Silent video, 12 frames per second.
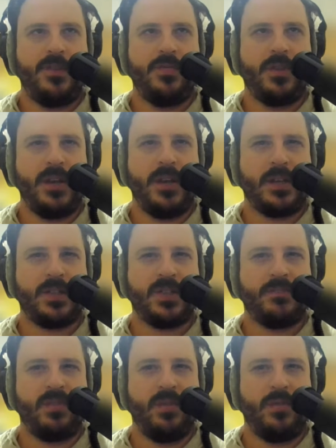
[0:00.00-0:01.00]
You can
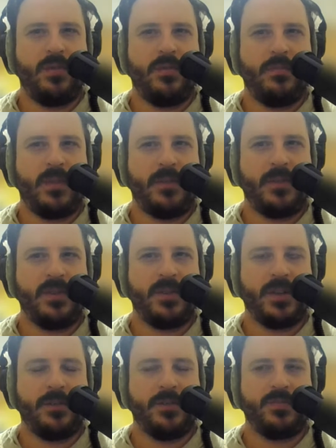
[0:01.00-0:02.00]
explore by a
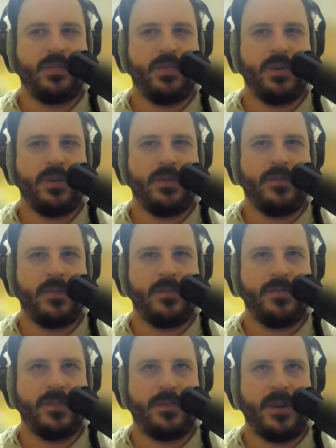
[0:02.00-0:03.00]
particular sport. If I move
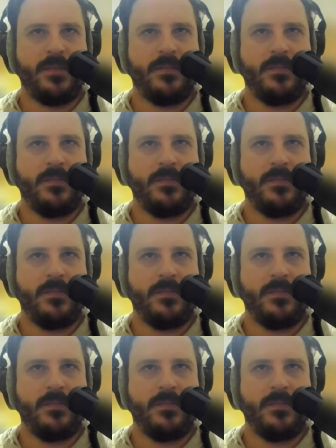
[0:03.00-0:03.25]
to the right.